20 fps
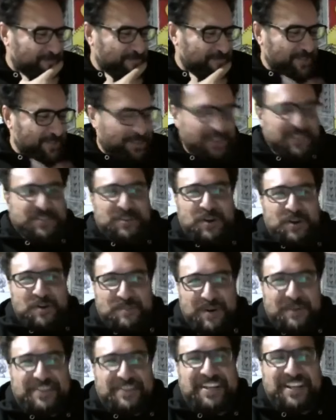So this is all
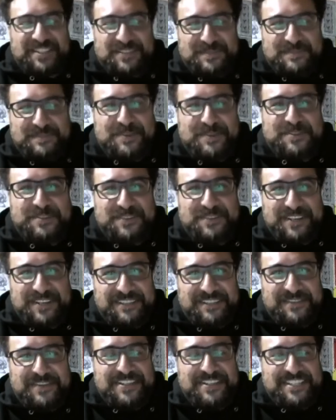about, yeah, Tubou
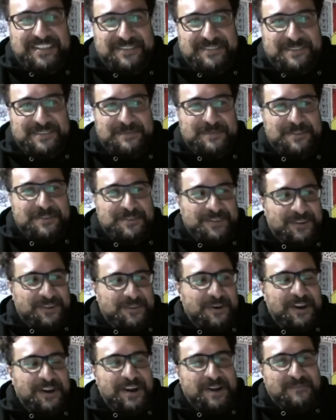Street, 27 Tubou
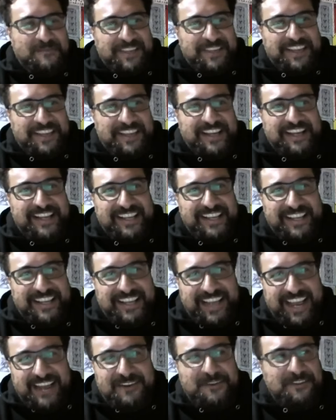Street, growing up there.
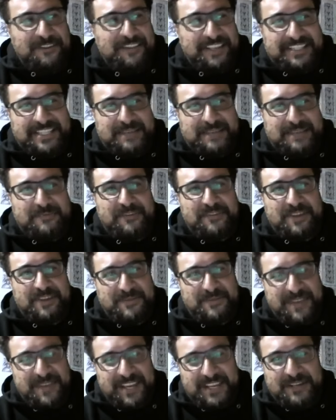I know there's some of
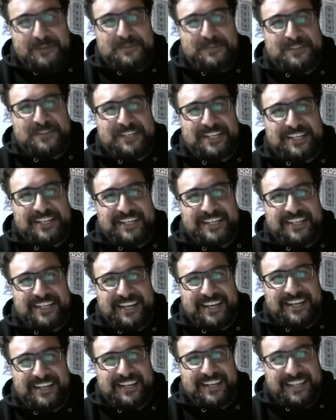them here in New
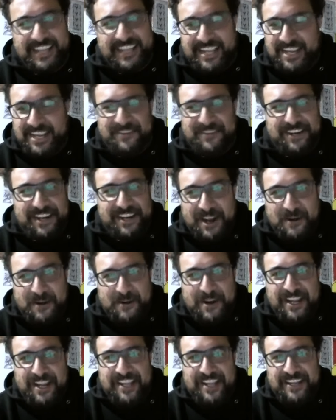Zealand and even in
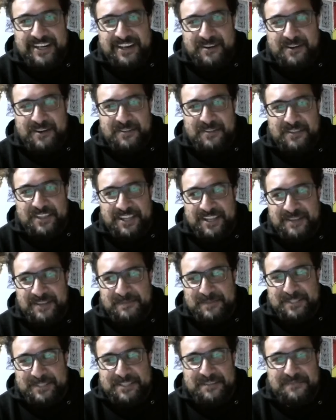Hawaii and around the
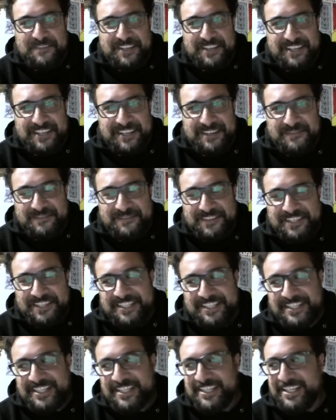Pacific and in
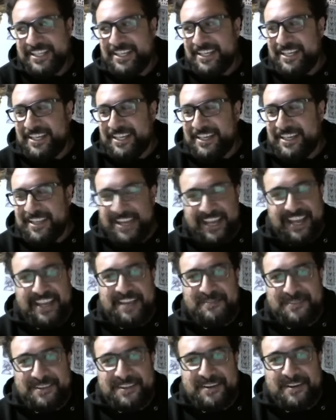Fiji. I
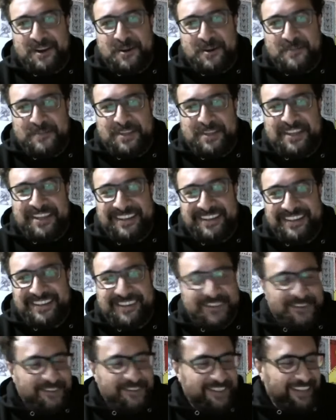hope they, you
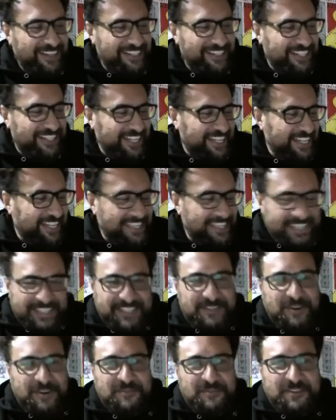know, they're listening in. This
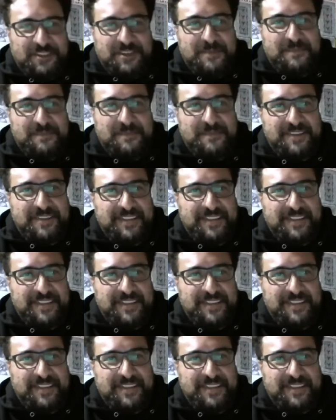is all for them.